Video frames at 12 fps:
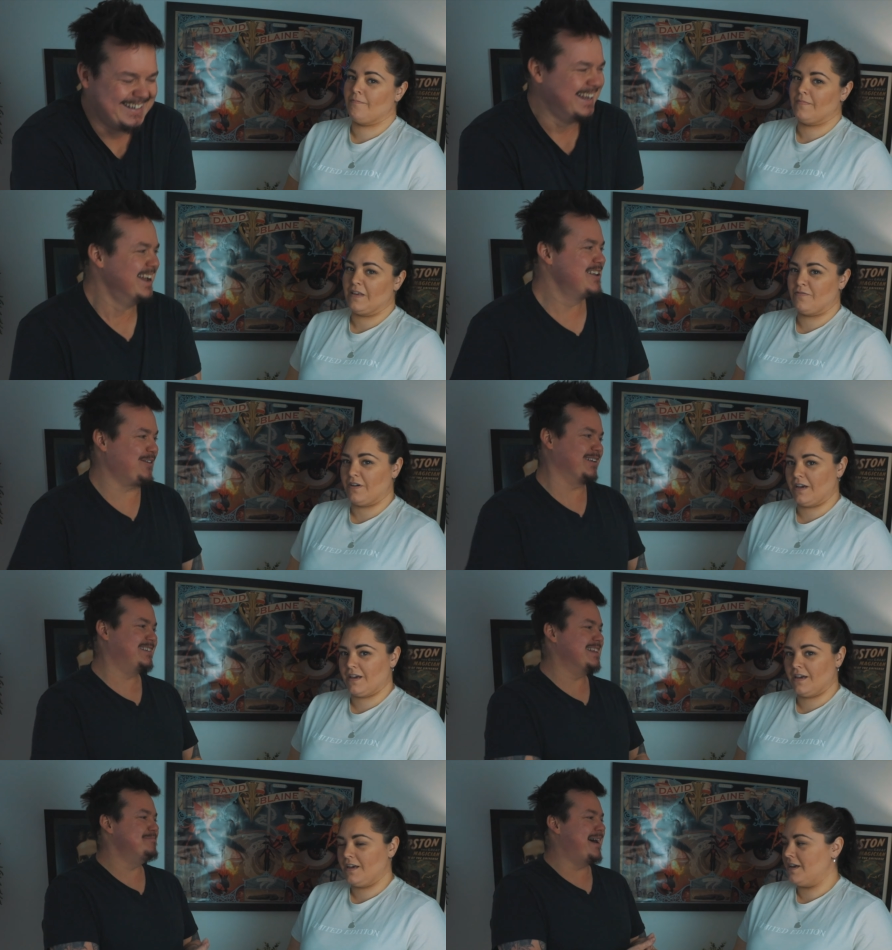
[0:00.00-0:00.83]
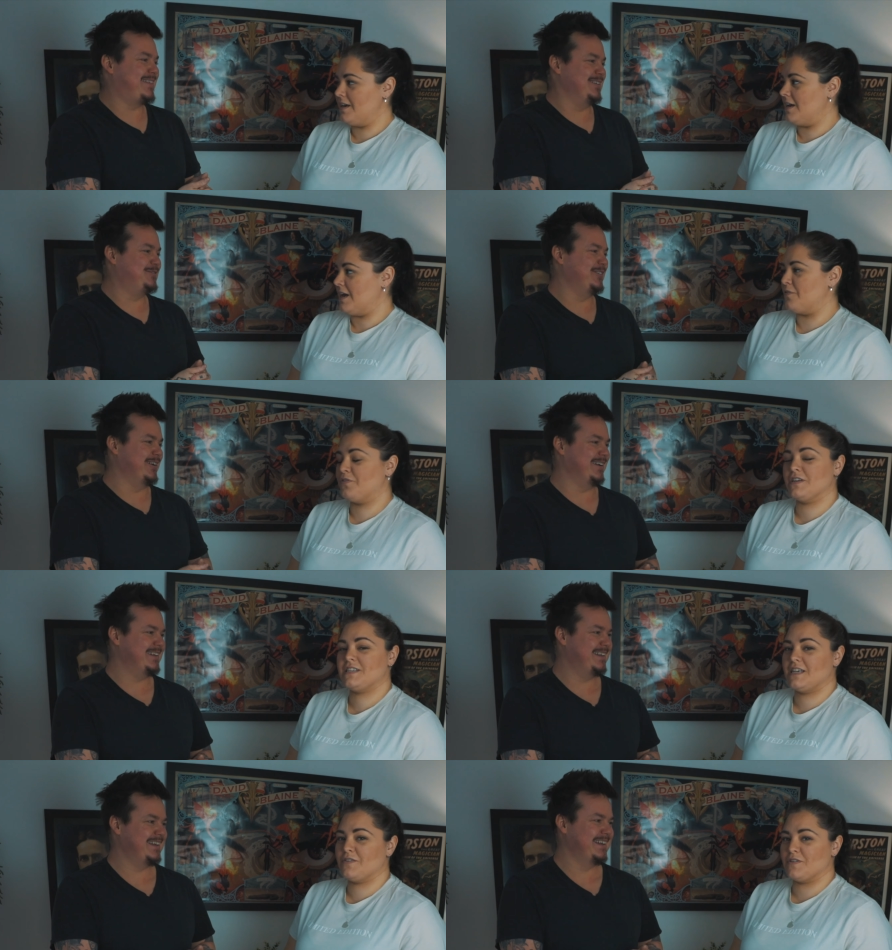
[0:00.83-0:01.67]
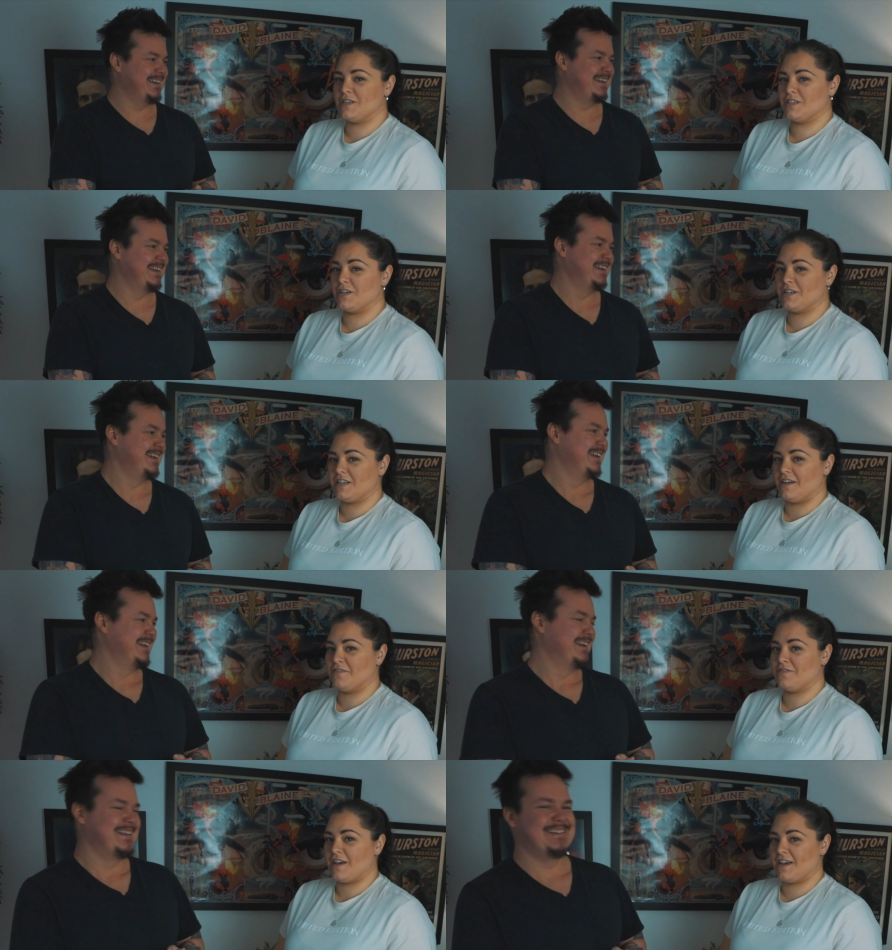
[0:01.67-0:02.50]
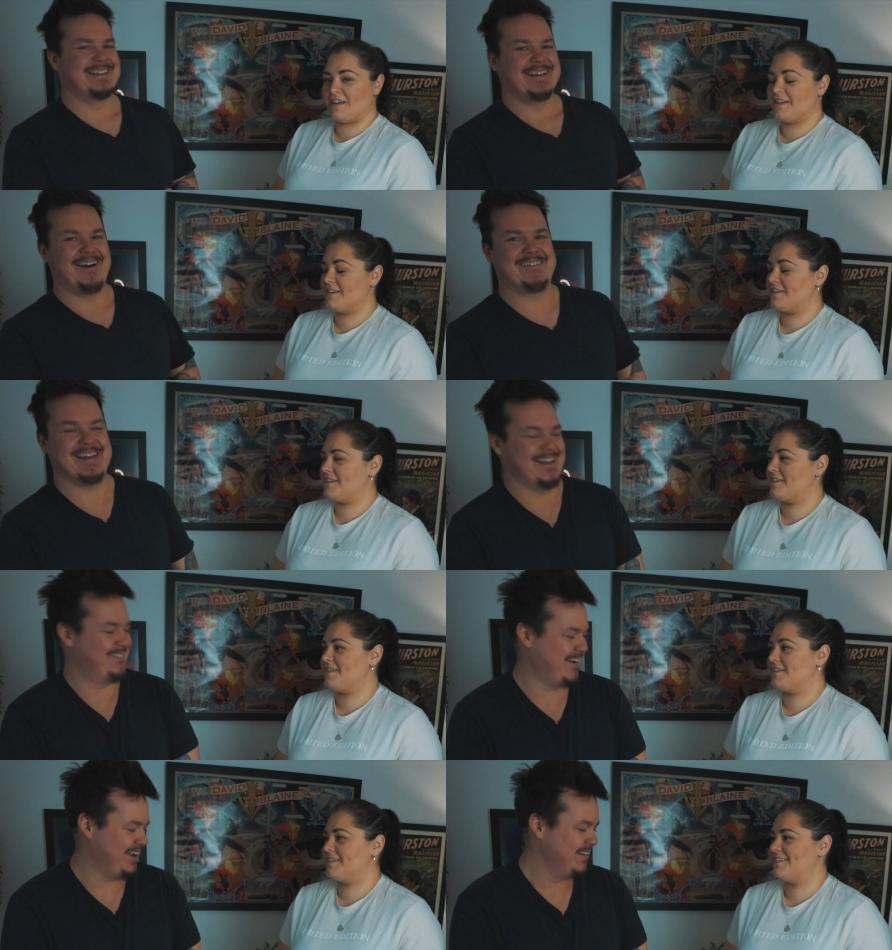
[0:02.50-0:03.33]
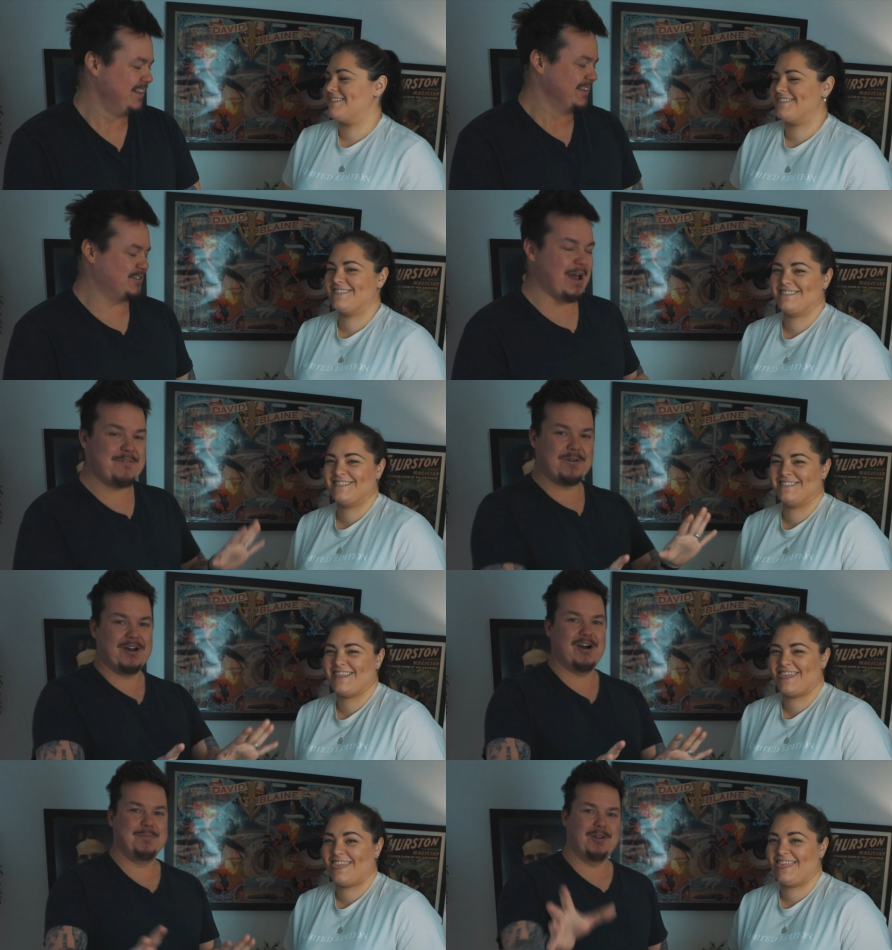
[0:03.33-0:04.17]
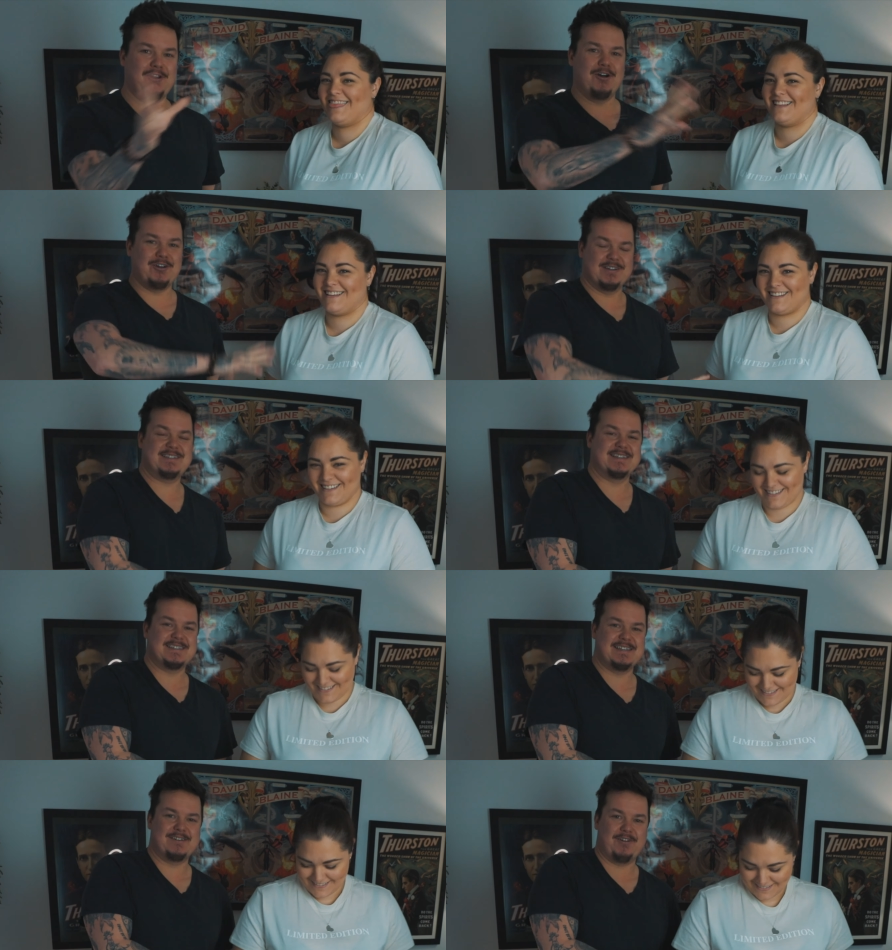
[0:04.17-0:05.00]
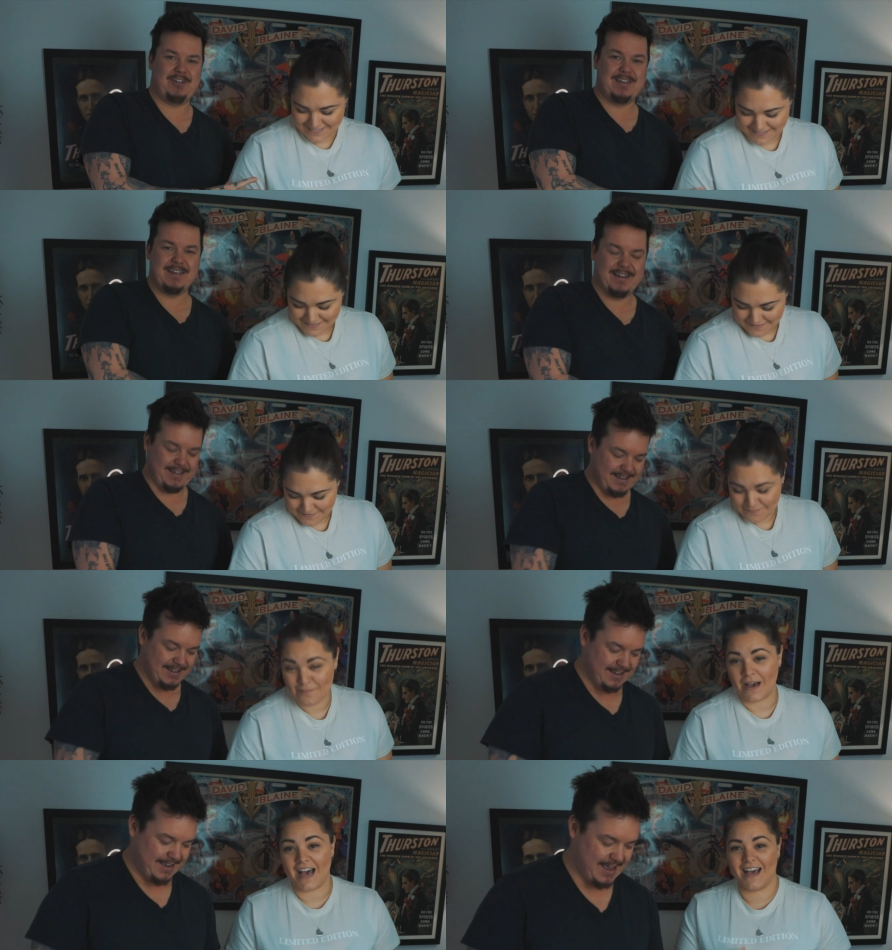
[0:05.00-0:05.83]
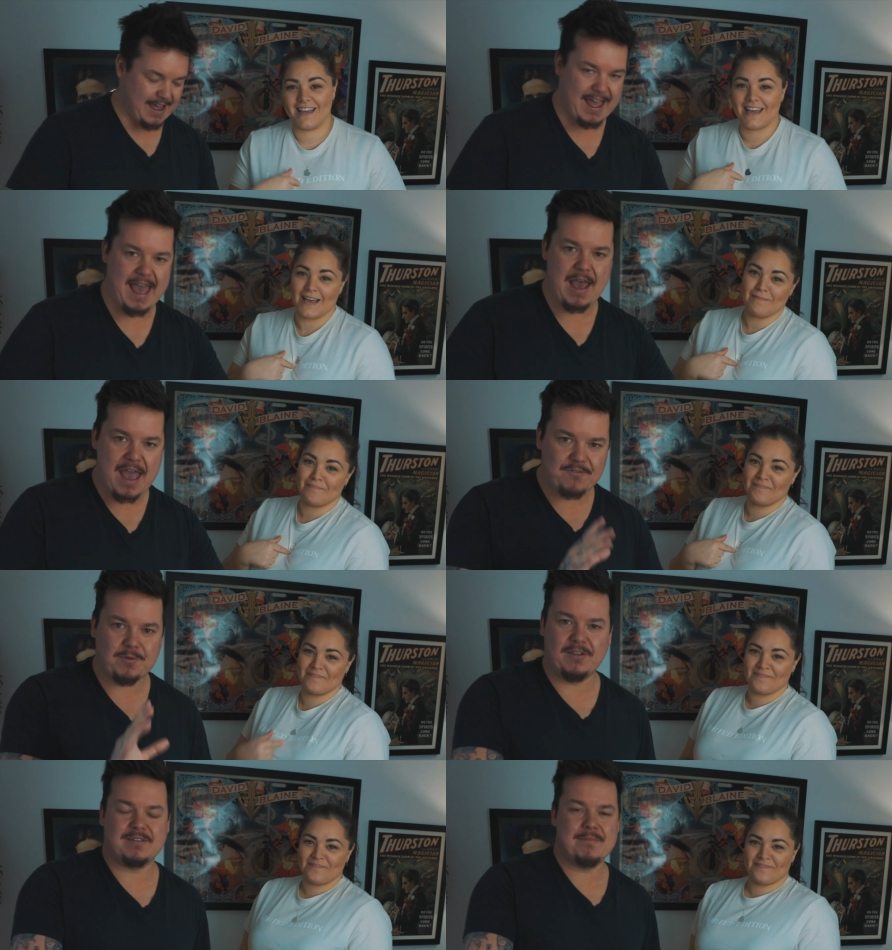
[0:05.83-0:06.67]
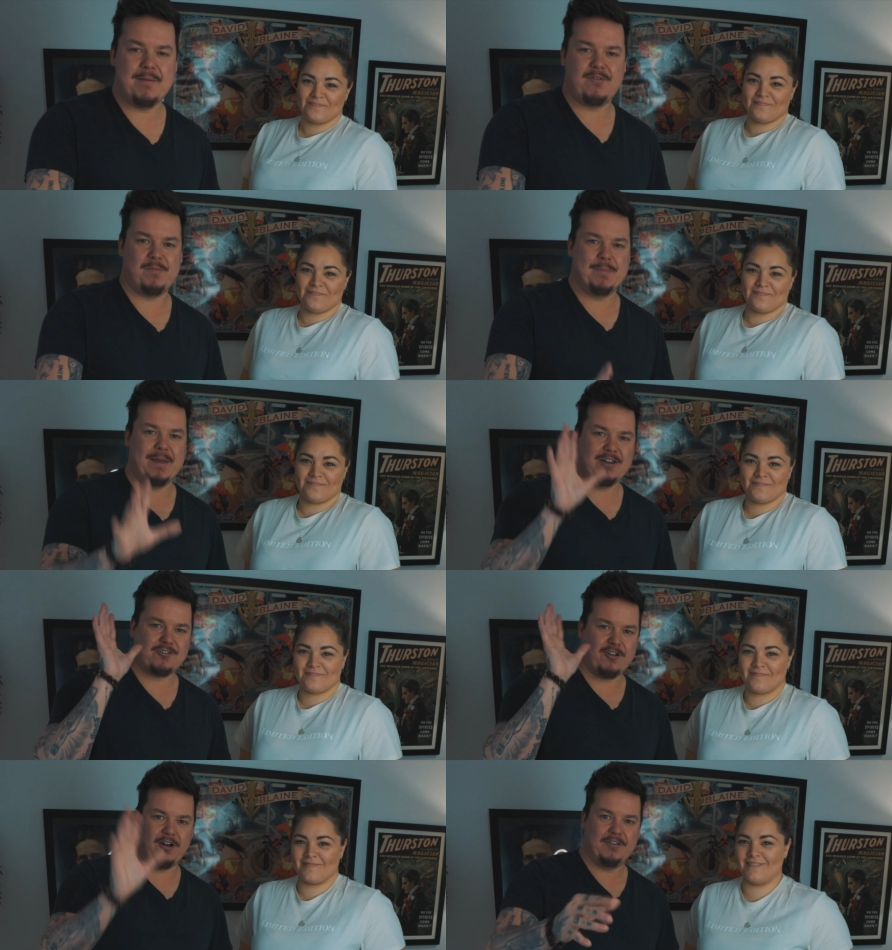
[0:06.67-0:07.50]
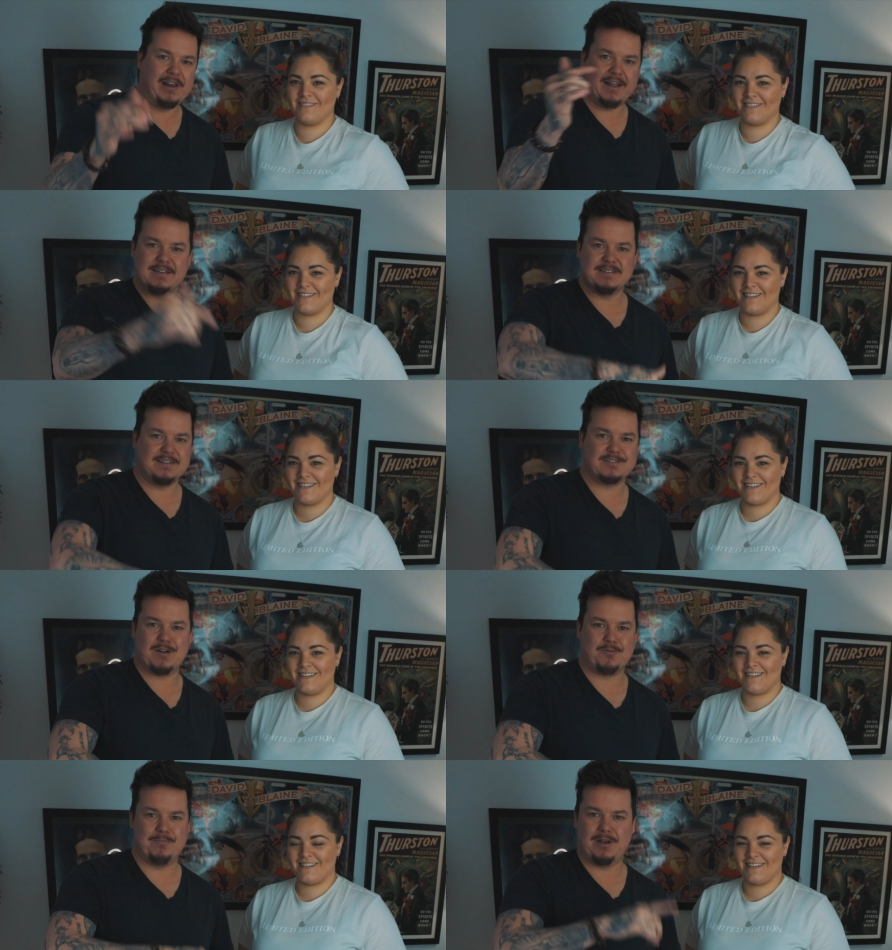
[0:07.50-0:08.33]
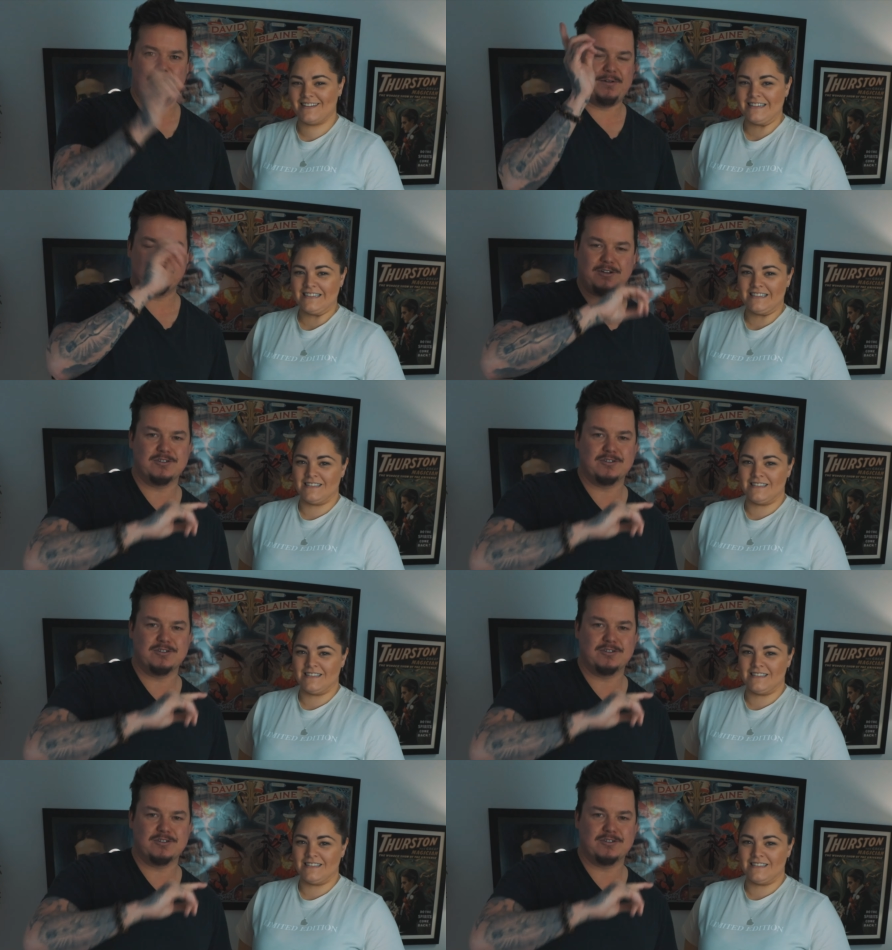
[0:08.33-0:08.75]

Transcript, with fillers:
Speaker 1: Do you want to see the method If first? the
Speaker 2: secret is good enough, yeah.
Speaker 1: Okay, right. So everyone at home, you're not going to see the secret here. But uh, I am. everyone that's a member of my Patreon, the link's in the description below and it's